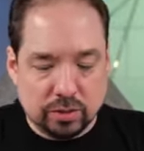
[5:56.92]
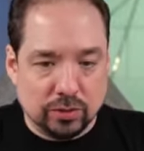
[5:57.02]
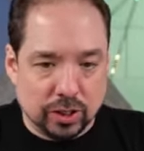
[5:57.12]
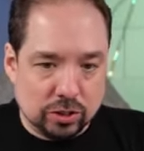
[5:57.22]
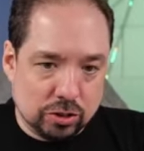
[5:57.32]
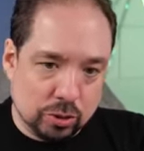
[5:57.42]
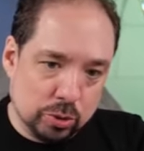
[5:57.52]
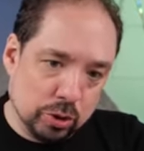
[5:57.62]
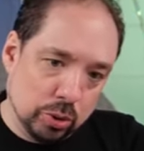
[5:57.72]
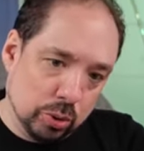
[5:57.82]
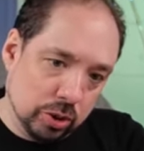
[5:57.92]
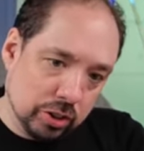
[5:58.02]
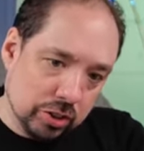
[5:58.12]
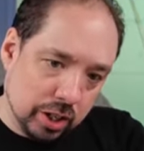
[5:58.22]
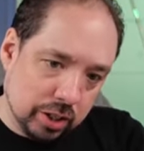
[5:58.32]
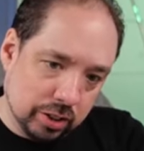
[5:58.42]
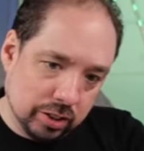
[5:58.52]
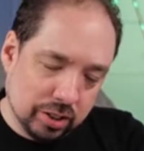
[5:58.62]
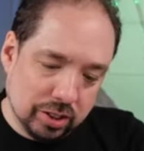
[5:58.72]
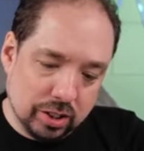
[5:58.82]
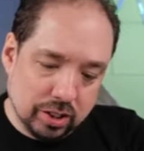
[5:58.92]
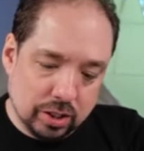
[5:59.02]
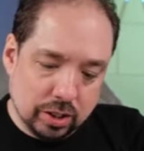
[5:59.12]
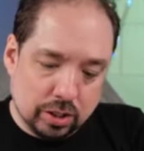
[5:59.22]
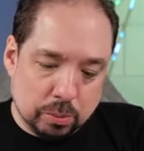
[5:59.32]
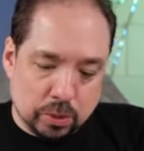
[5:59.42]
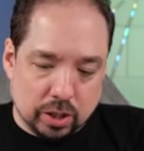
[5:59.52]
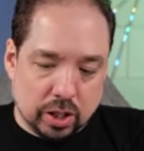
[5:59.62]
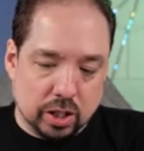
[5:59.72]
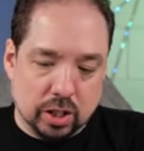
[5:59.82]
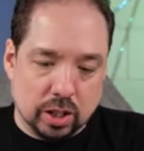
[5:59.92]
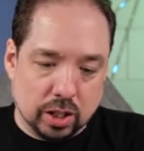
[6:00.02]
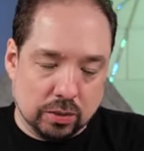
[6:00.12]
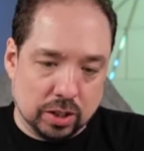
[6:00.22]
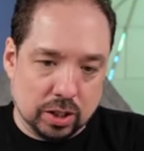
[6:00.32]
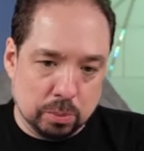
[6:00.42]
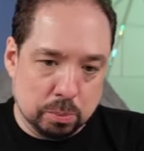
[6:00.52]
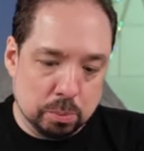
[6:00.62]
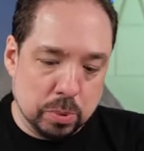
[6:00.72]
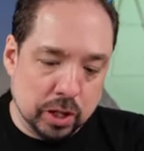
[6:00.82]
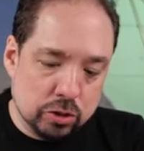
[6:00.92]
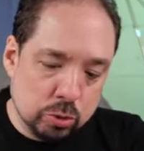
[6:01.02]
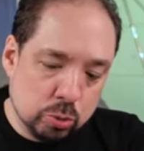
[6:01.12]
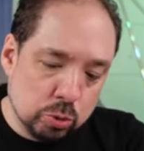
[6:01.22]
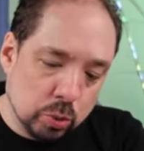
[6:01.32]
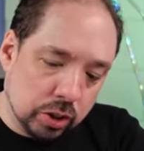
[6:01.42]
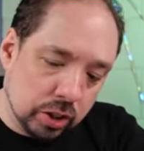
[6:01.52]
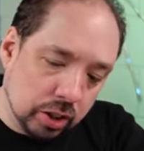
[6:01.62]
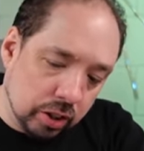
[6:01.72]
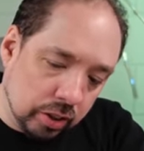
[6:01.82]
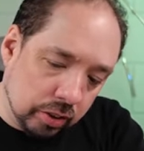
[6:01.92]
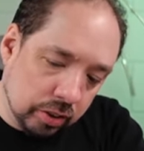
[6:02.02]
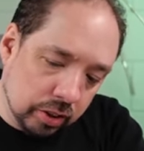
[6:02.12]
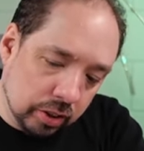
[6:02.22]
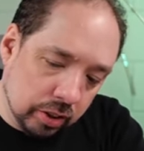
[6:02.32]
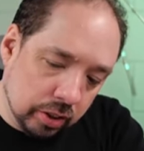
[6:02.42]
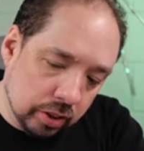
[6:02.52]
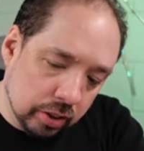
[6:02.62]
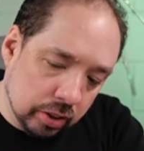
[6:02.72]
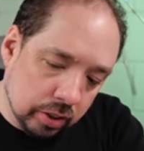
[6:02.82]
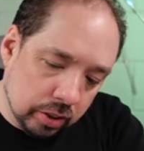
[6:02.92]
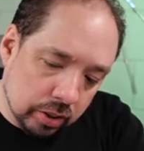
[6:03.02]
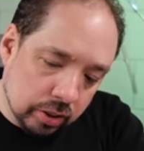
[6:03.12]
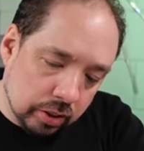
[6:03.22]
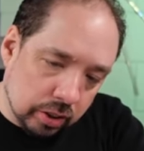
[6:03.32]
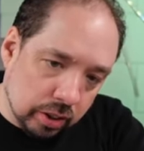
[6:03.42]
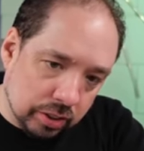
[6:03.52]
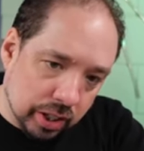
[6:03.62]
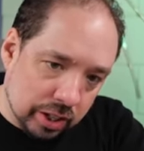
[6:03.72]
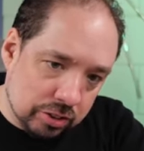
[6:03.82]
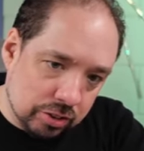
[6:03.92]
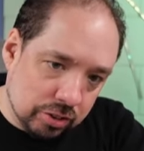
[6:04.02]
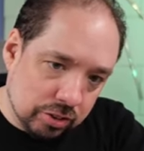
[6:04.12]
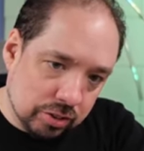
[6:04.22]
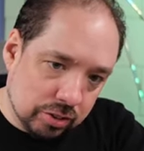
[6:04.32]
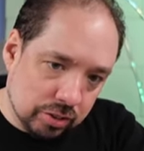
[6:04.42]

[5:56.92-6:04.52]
fits through the hole exactly. But I have a Baseus one here. And that's